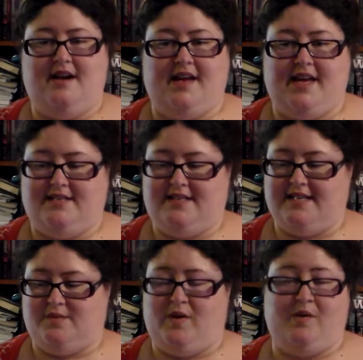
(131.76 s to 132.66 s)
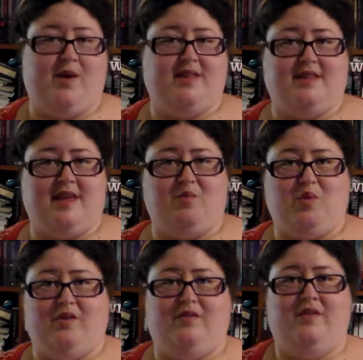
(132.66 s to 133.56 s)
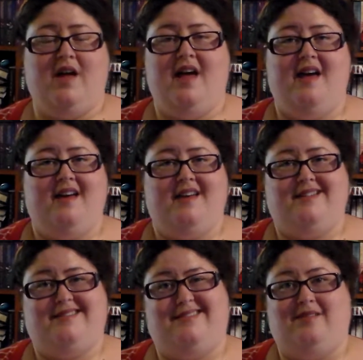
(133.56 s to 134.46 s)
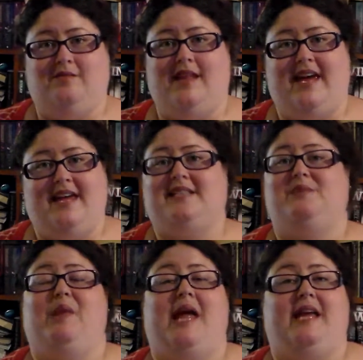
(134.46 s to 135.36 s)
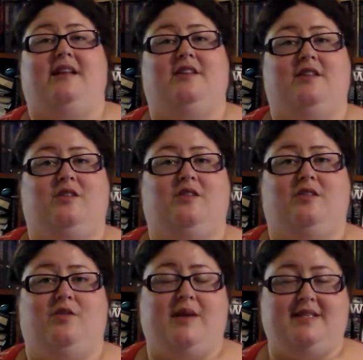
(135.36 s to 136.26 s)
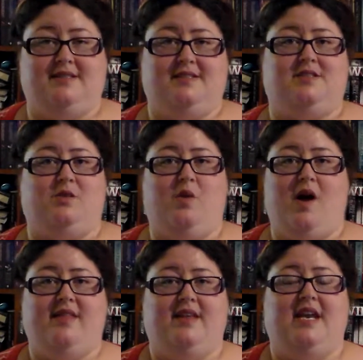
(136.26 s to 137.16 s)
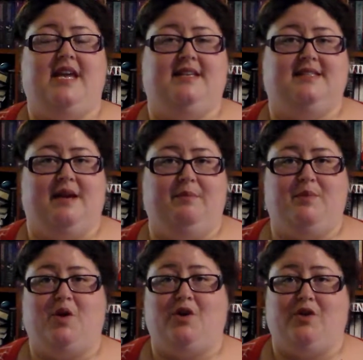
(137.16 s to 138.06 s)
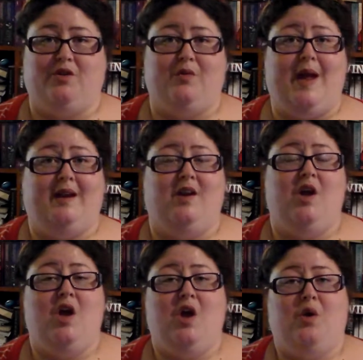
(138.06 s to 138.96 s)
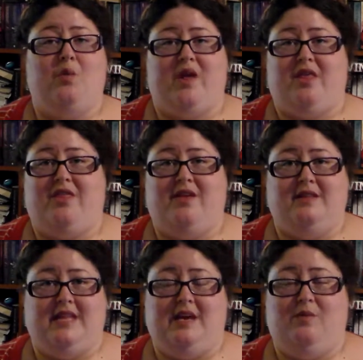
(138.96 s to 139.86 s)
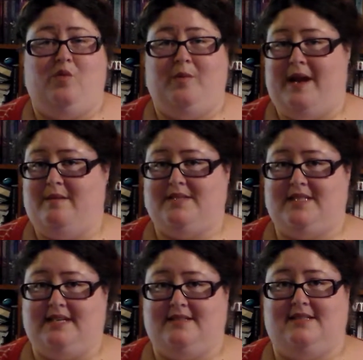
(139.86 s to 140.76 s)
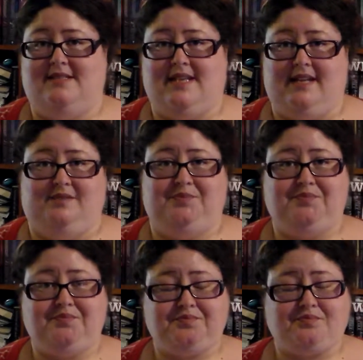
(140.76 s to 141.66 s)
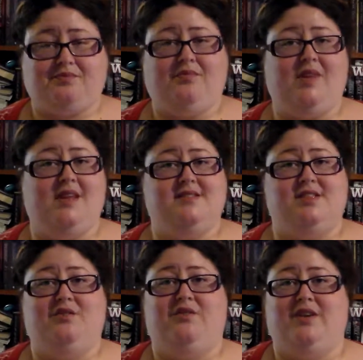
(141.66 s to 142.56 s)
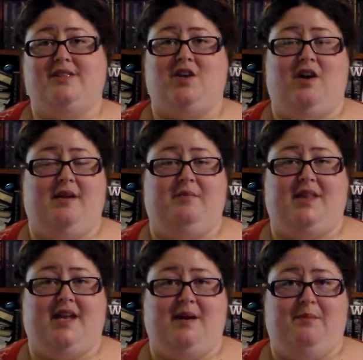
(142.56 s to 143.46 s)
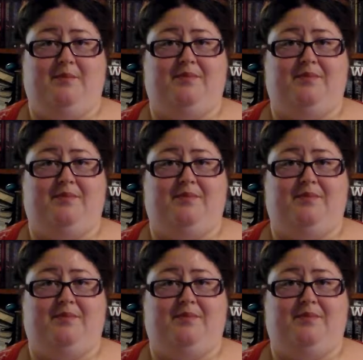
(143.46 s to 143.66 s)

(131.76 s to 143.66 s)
I guess that's one way that they put off, or they explain the reasons to why that he's gone on the run with the woman upstairs' son. So the first time that